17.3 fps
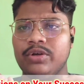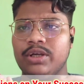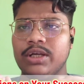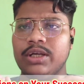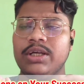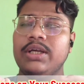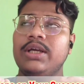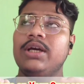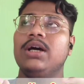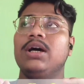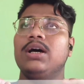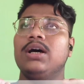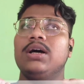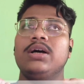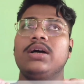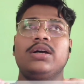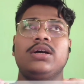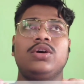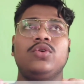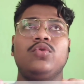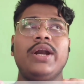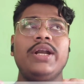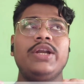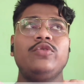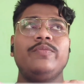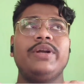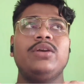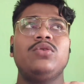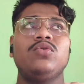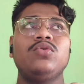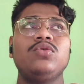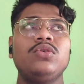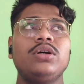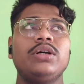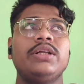Okay, what you may
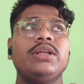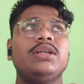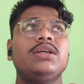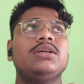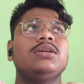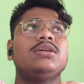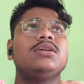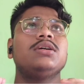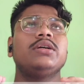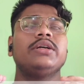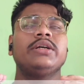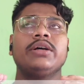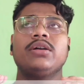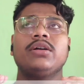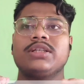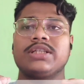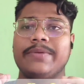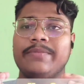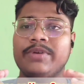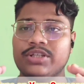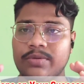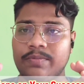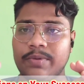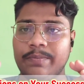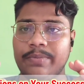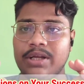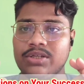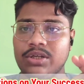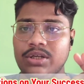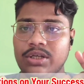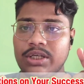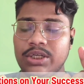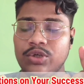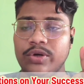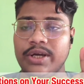do in your semester
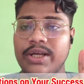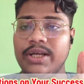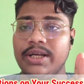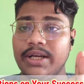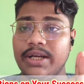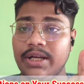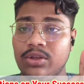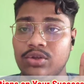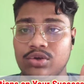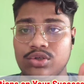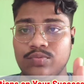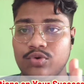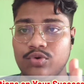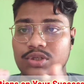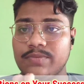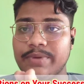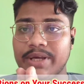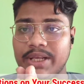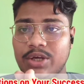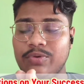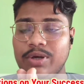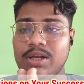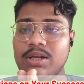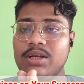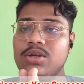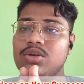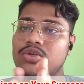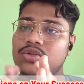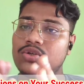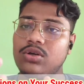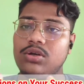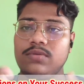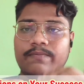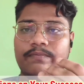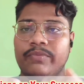preparation, you can read those books very well,
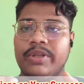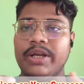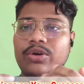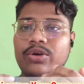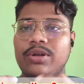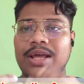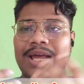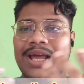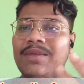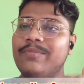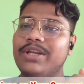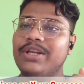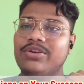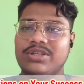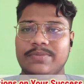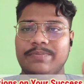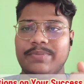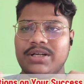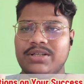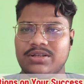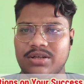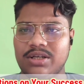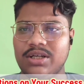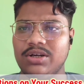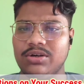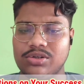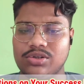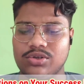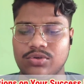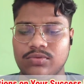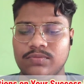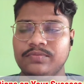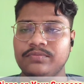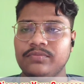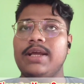so that will help in your GPAT journey
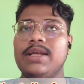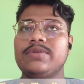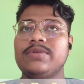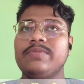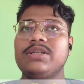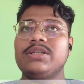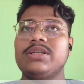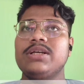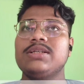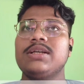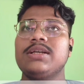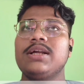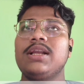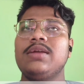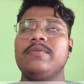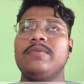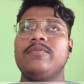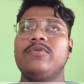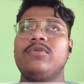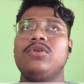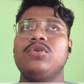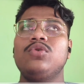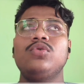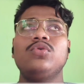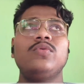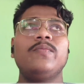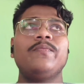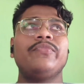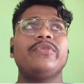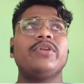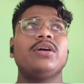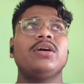also. Next mistake generally people do,